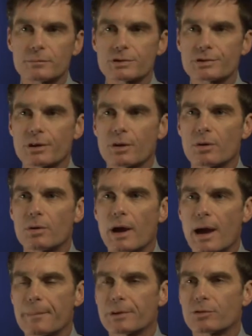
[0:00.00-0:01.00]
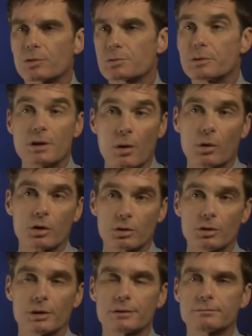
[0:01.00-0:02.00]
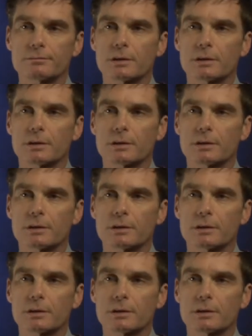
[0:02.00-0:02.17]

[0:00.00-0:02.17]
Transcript: So habits which we know are good,